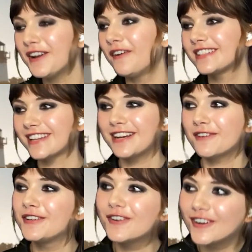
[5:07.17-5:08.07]
you know, it's like
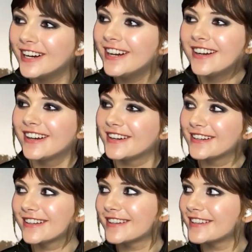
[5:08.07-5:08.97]
when you're
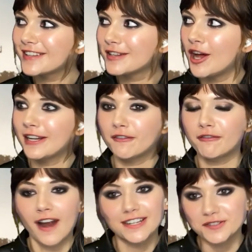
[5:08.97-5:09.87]
learning
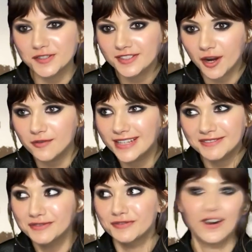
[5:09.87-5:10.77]
French, go
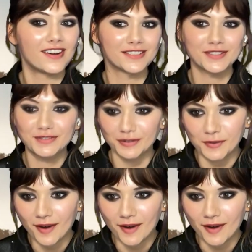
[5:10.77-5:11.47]
live in France for a